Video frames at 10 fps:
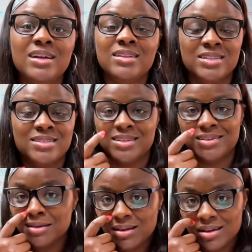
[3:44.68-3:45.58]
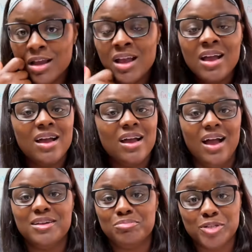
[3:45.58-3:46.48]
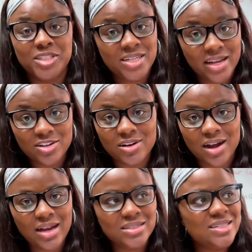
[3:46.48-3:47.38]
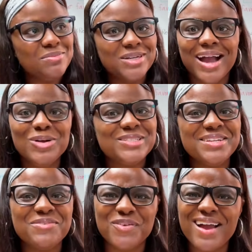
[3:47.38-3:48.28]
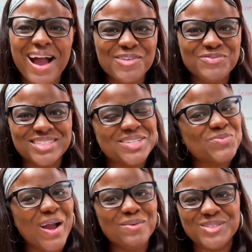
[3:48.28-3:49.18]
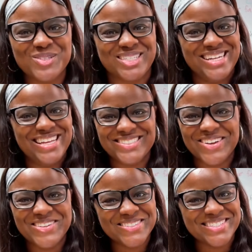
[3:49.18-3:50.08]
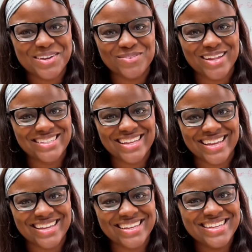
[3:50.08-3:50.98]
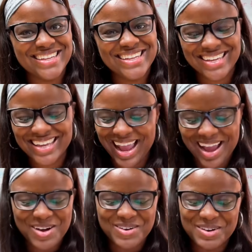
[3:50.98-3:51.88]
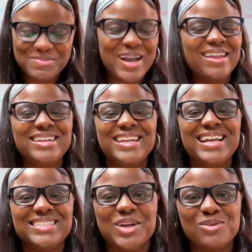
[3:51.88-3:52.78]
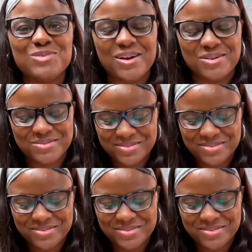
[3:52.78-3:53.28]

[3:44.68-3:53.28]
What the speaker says: Listen, I appreciate your honesty, but go to the front office, because why would you snitch on yourself like that? Get out. I'm calling the SRO.